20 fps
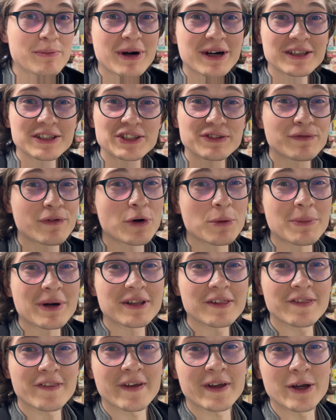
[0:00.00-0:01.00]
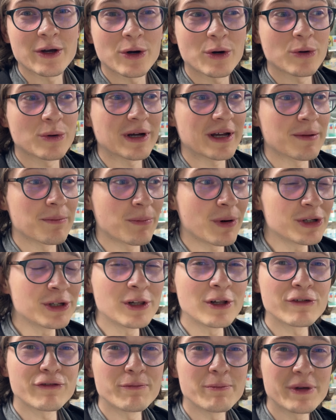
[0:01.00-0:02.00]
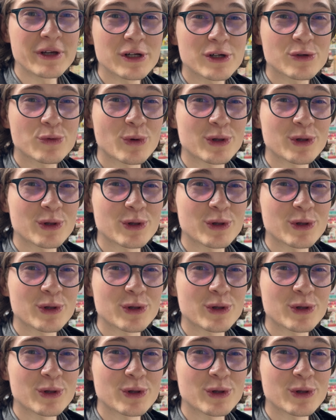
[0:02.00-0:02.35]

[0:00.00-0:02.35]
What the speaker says: months, 4 months ago, a bottle of milk